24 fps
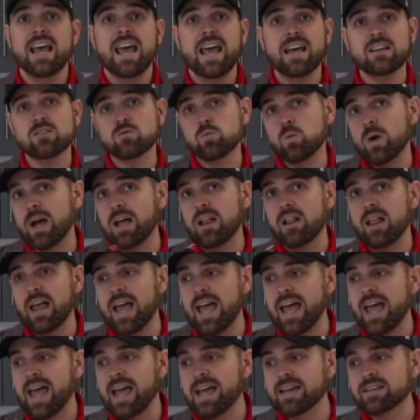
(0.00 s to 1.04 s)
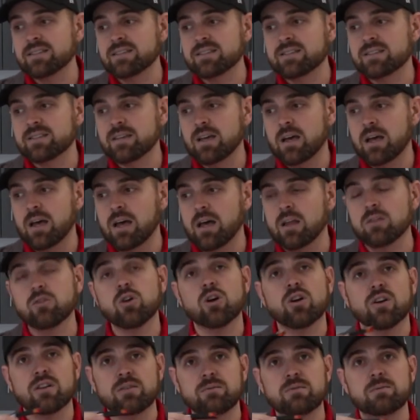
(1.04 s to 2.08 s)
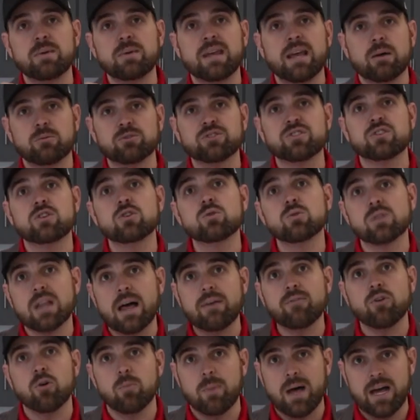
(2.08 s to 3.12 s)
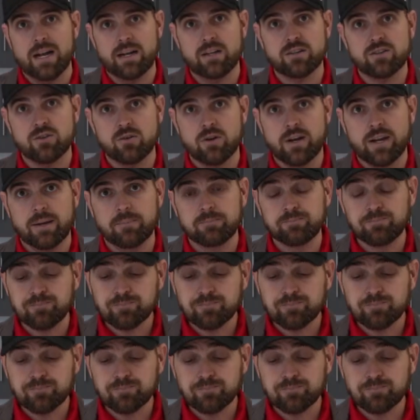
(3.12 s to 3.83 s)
as well as be able to do level monitoring.